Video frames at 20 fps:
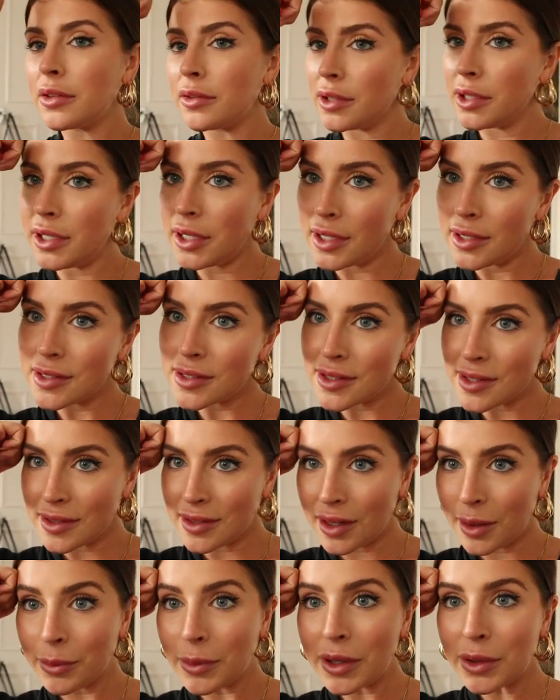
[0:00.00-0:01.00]
three days
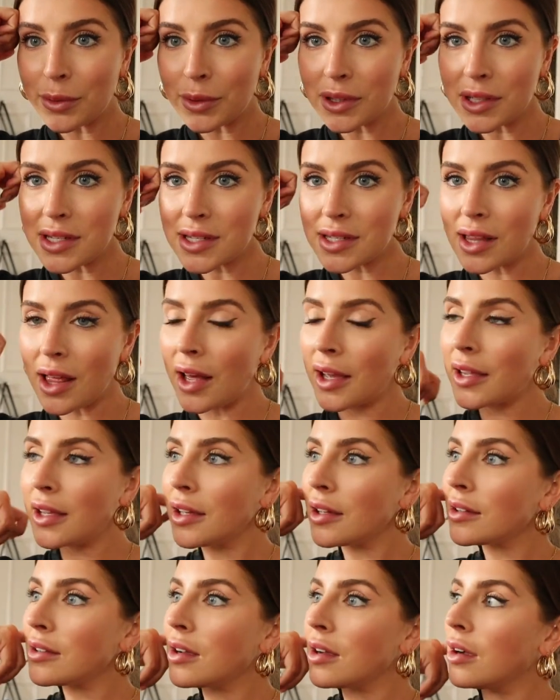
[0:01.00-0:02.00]
and I'm like really
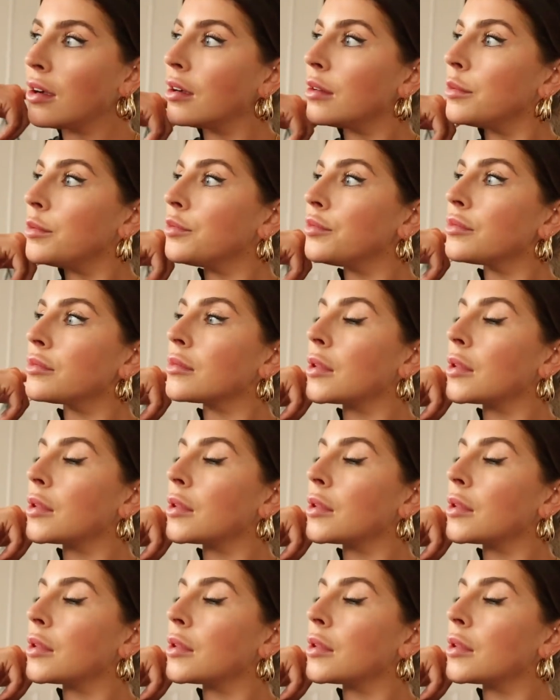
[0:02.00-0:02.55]
slacking um,